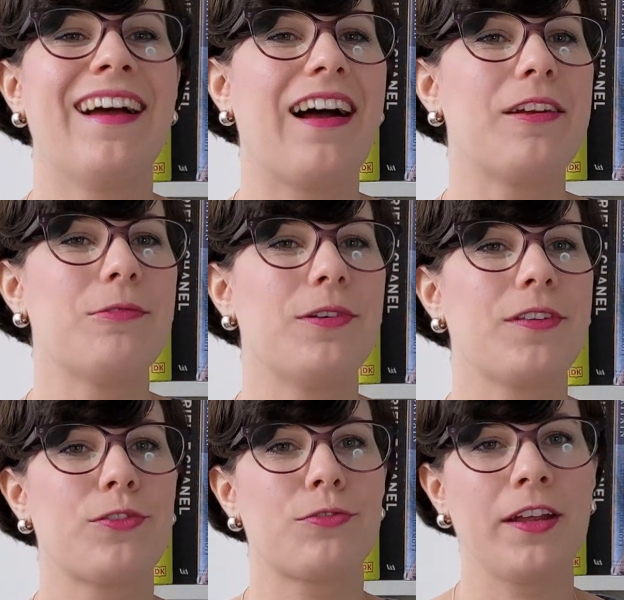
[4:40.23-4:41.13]
I
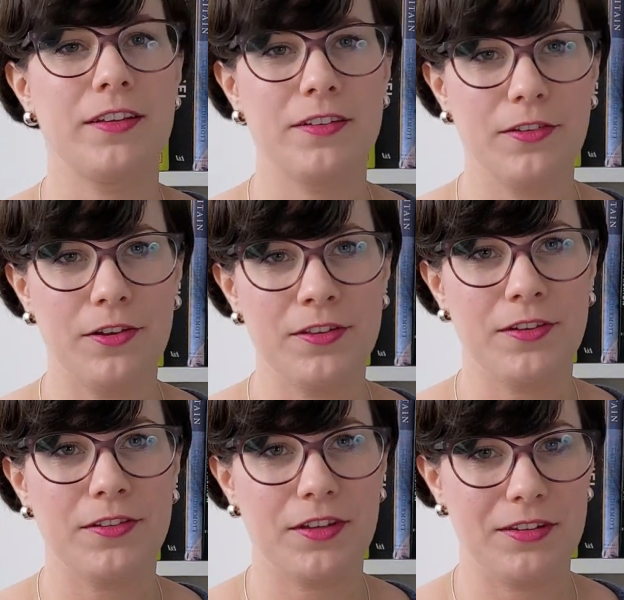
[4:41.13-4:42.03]
was trained in
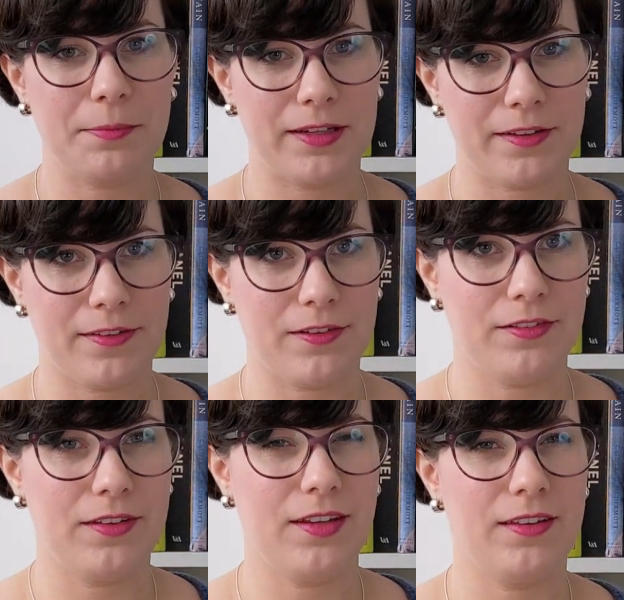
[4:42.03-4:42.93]
London in
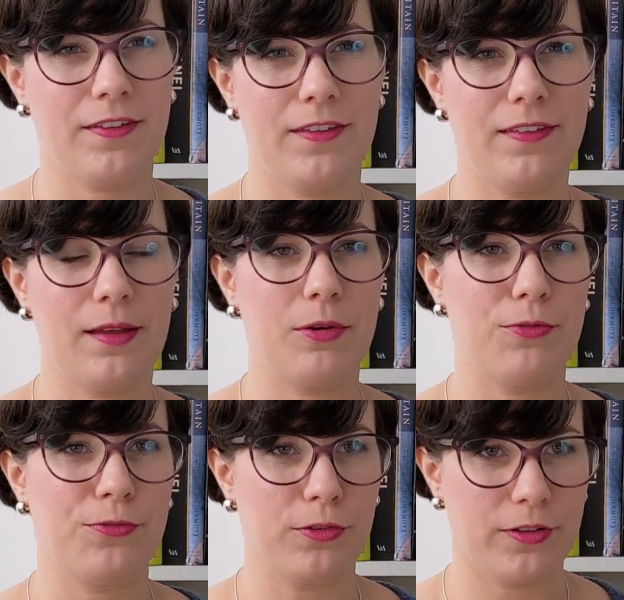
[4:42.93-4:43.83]
person in the system of
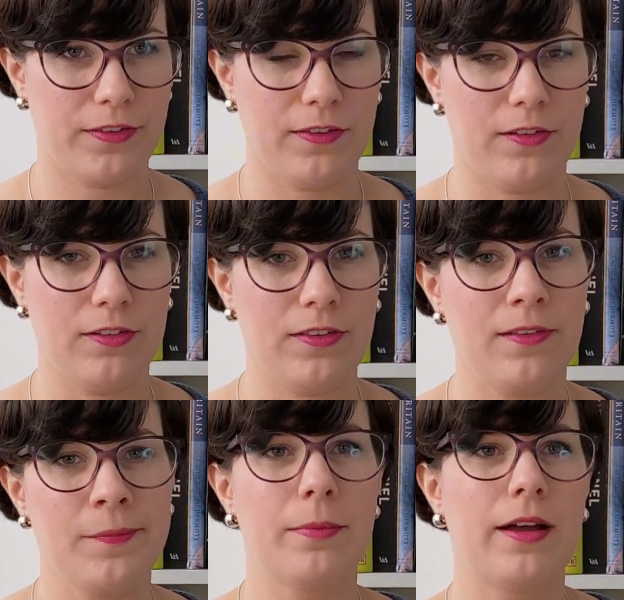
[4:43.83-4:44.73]
4
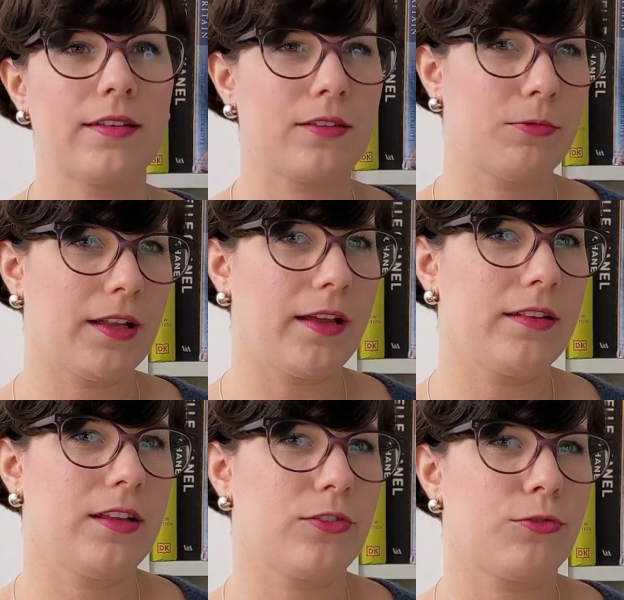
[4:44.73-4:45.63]
seasons, but when I
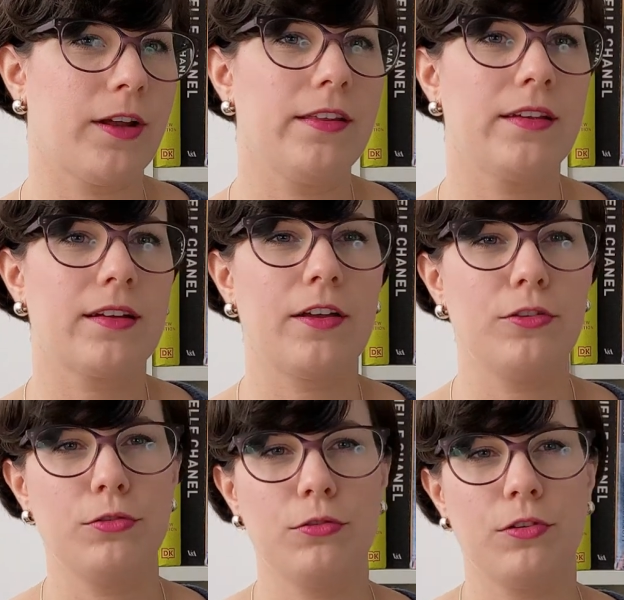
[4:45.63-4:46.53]
had that training I
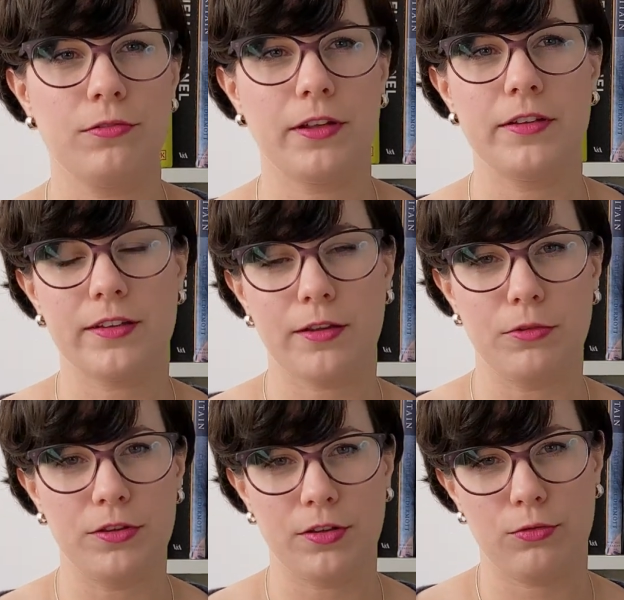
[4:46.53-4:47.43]
knew already that I
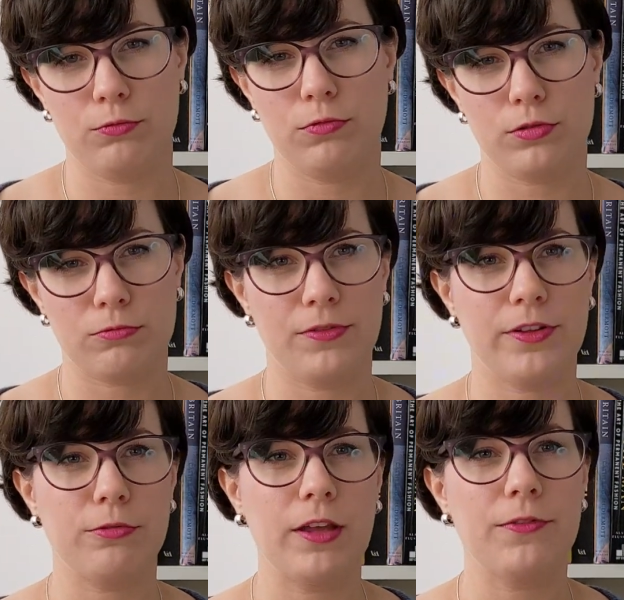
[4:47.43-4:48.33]
wanted to work with
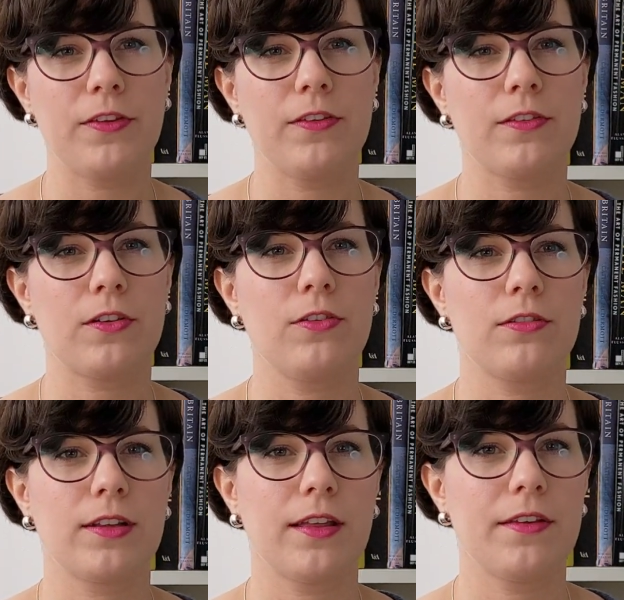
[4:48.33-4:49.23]
the 12 seasons
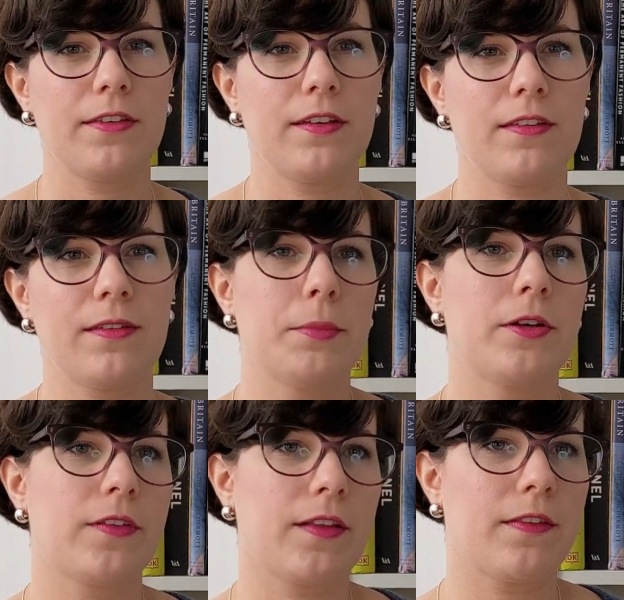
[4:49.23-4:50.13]
color analysis,
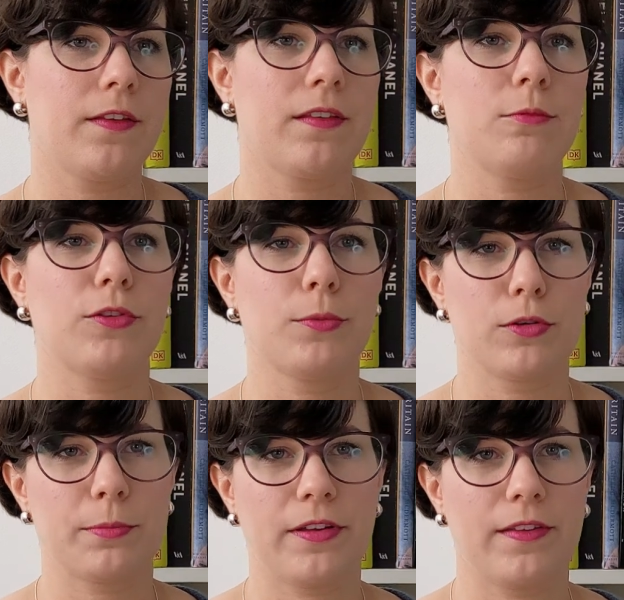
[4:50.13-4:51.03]
because that system was
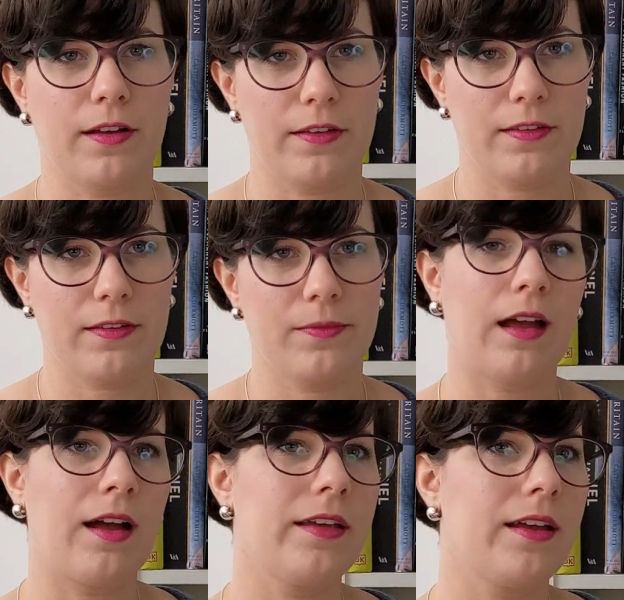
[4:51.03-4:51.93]
more precise.
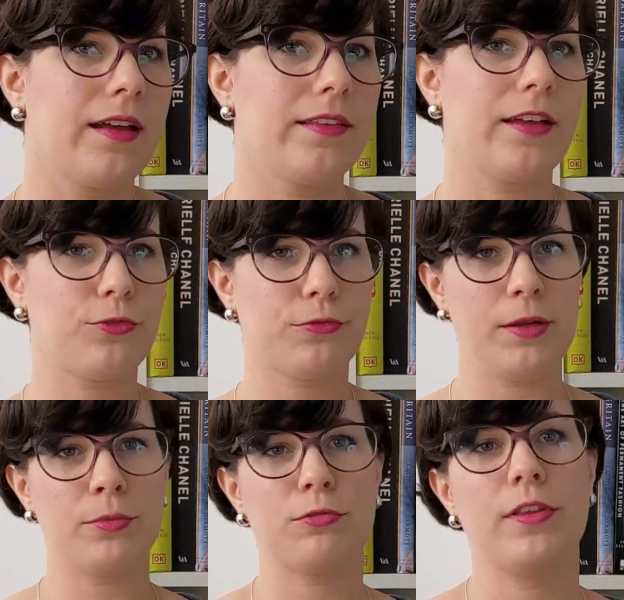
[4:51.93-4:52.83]
I had a
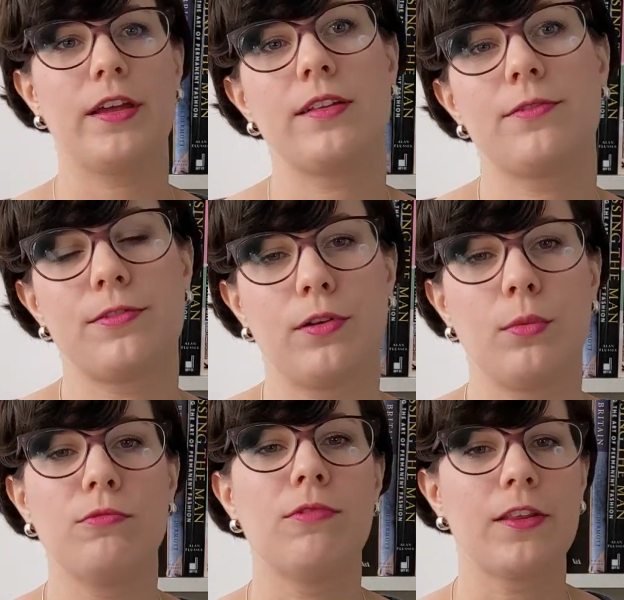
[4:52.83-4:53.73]
dream to learn
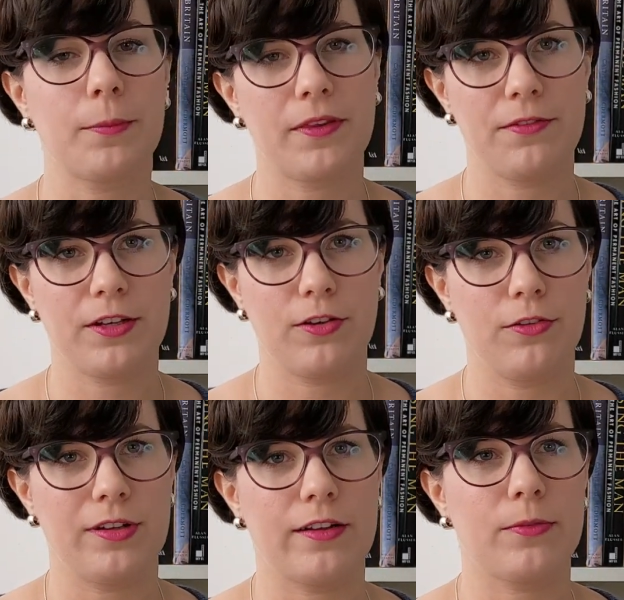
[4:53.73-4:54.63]
from one specific
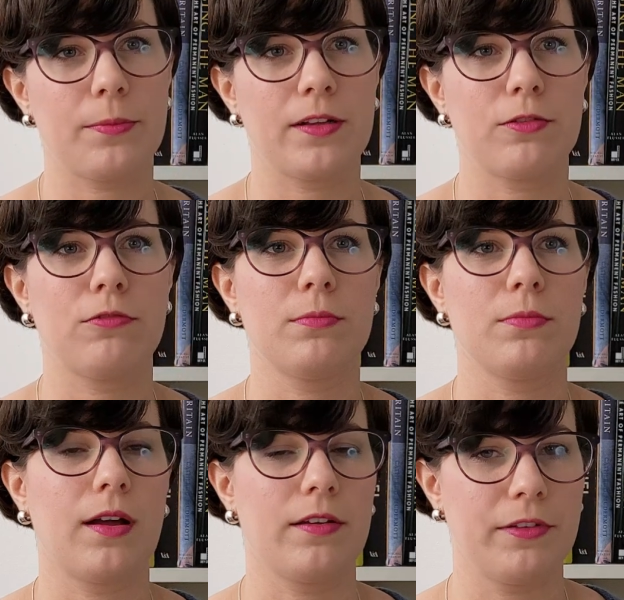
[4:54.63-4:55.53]
color expert
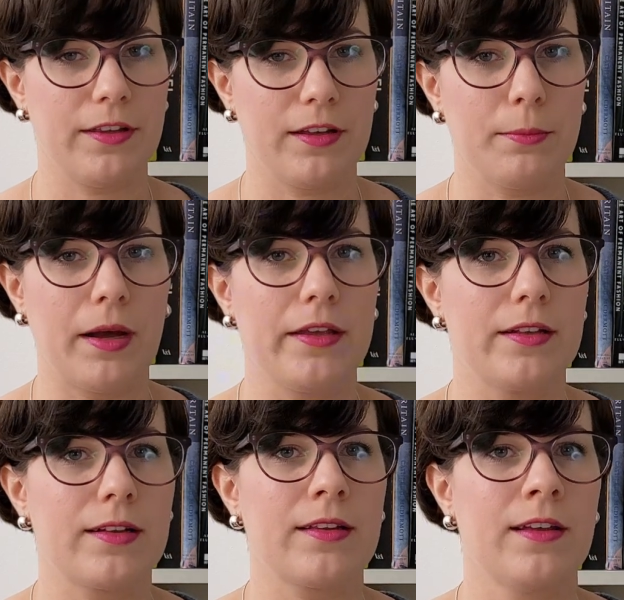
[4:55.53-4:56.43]
whom I really
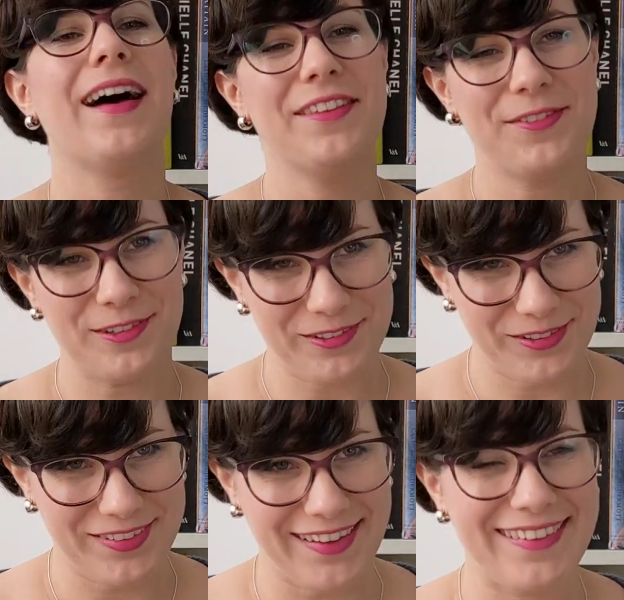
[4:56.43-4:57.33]
admired.
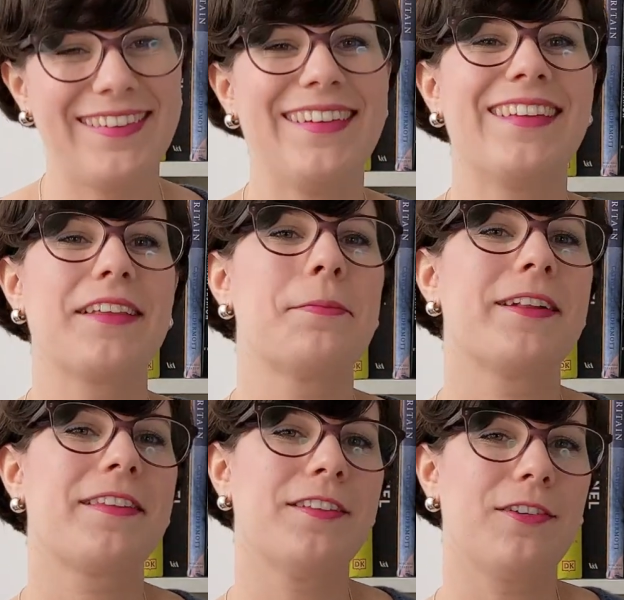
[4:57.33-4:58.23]
Unfortunately, that that
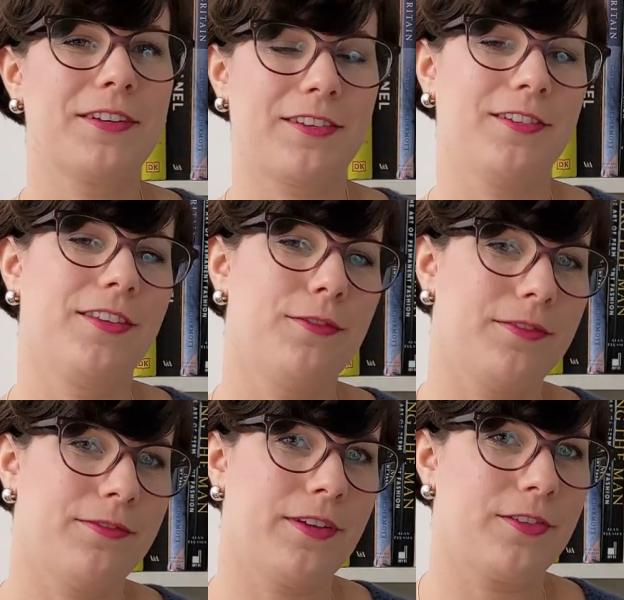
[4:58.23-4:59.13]
person offered only
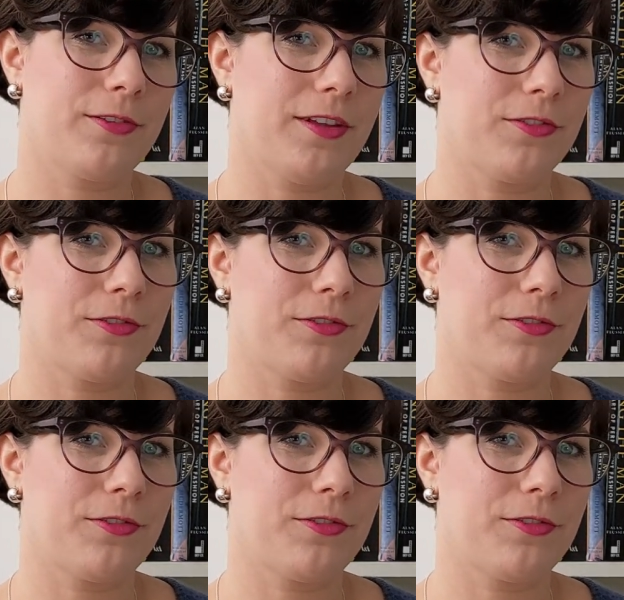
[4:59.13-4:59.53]
virtual